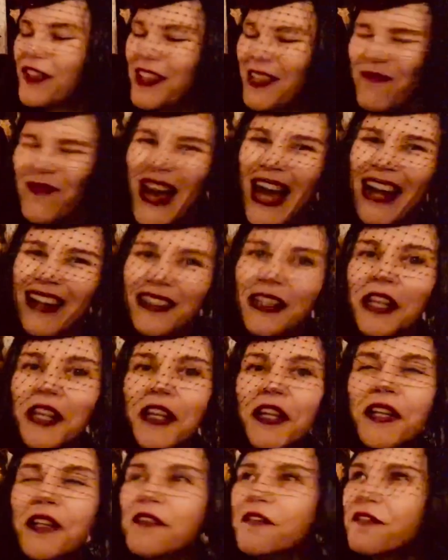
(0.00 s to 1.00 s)
female,
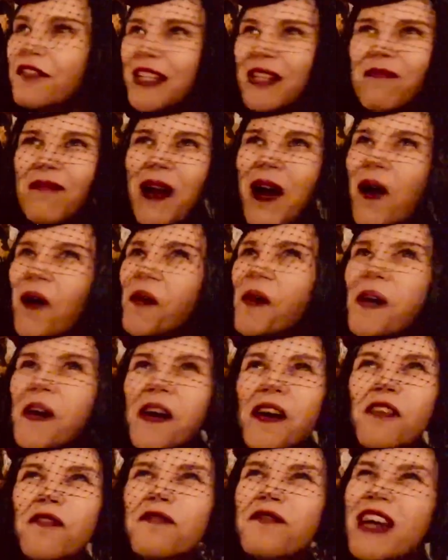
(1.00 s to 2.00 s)
female
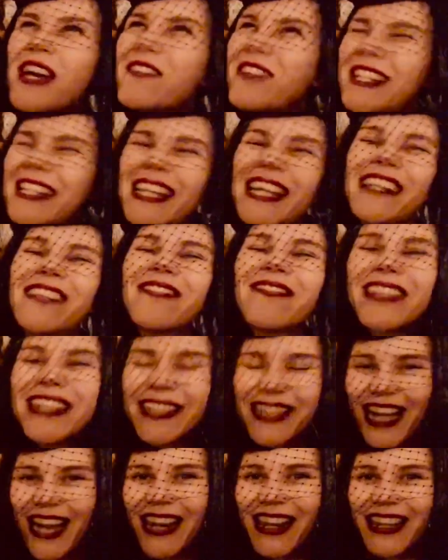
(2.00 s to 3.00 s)
fairy tale
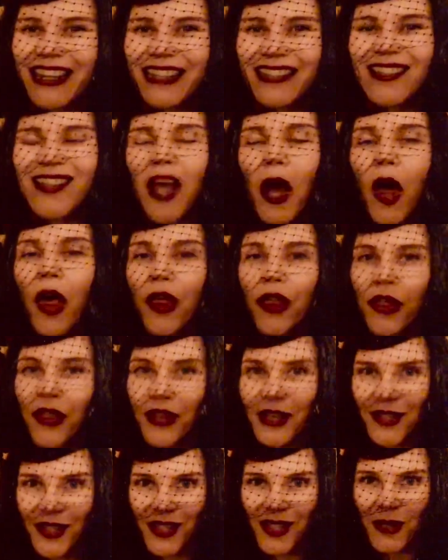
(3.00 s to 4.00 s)
retellings,
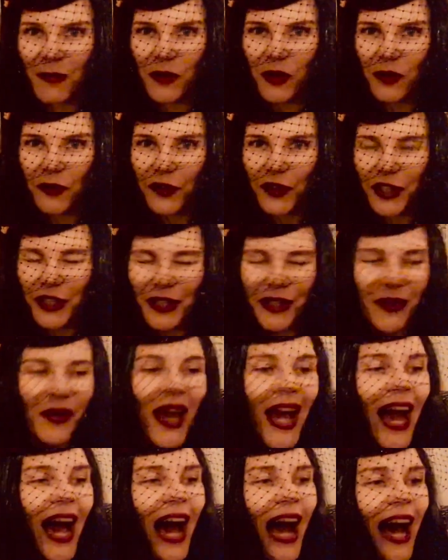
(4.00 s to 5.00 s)
this is the book for you.
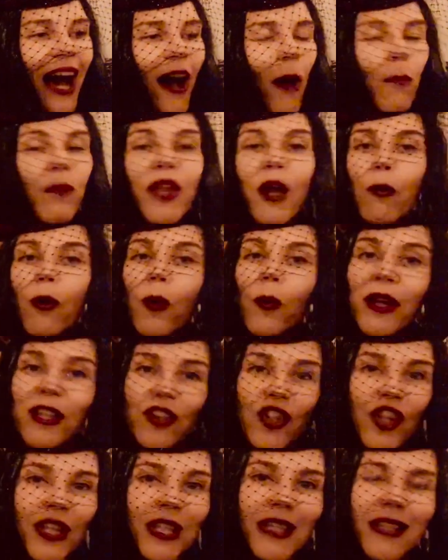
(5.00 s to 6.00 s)
Um, there are
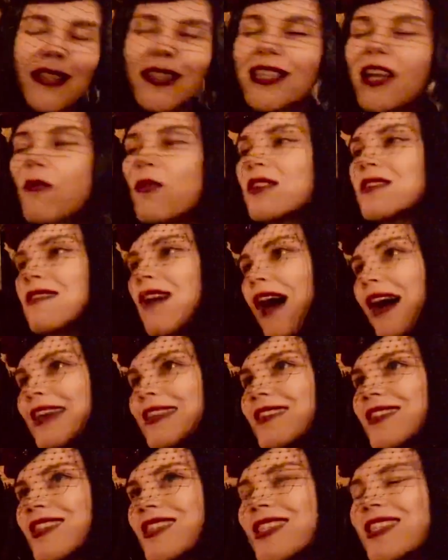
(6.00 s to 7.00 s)
witches, there are
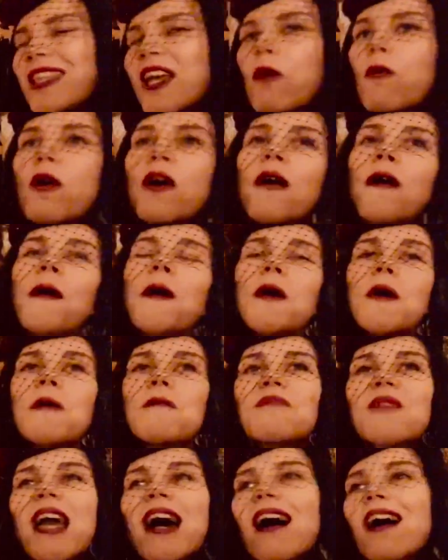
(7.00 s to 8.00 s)
knights, there are,
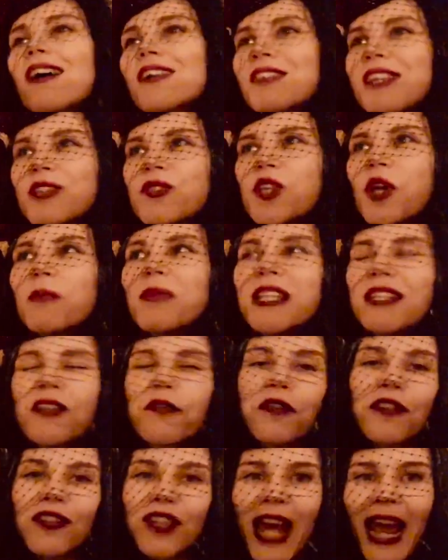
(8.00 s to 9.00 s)
oh, there's so many
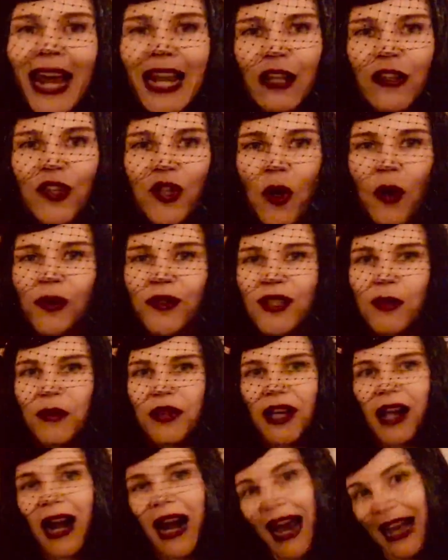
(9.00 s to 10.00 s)
different takes on some of
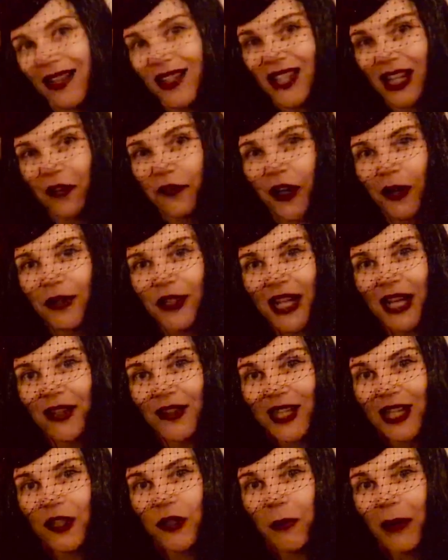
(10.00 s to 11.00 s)
the classic fairy
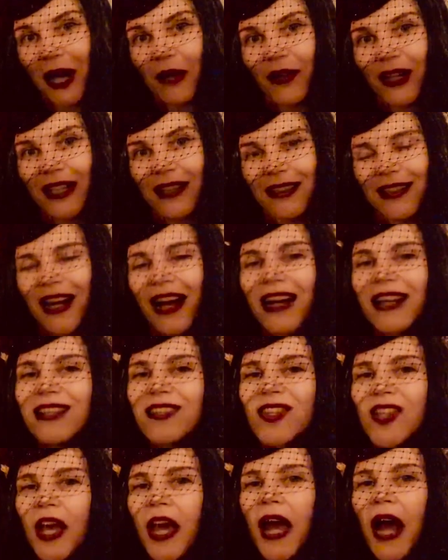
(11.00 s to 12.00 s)
tales that you might
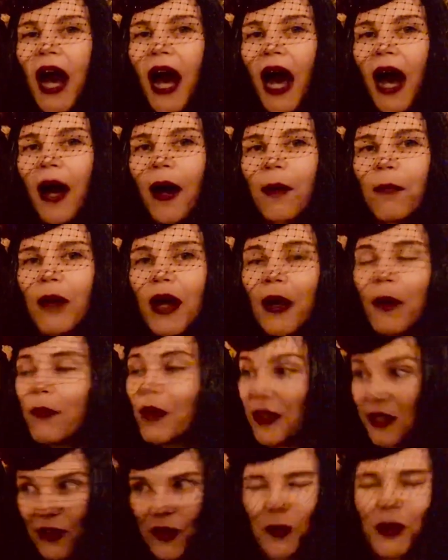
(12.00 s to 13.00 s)
recognize, um,
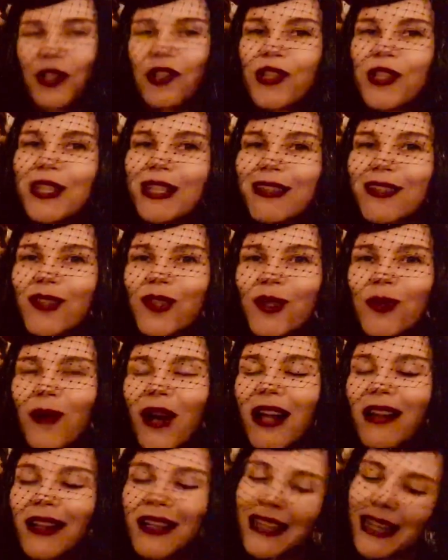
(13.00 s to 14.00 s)
but there's witches in this as
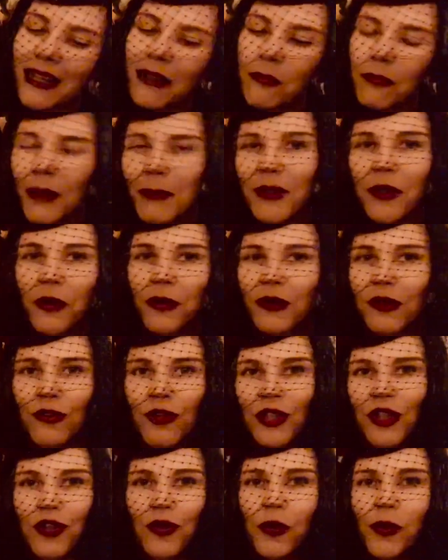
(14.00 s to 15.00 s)
well. Again, maybe not the
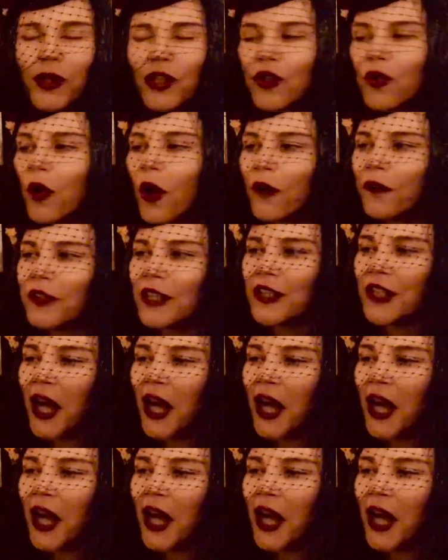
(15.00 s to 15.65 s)
traditional witchcrafty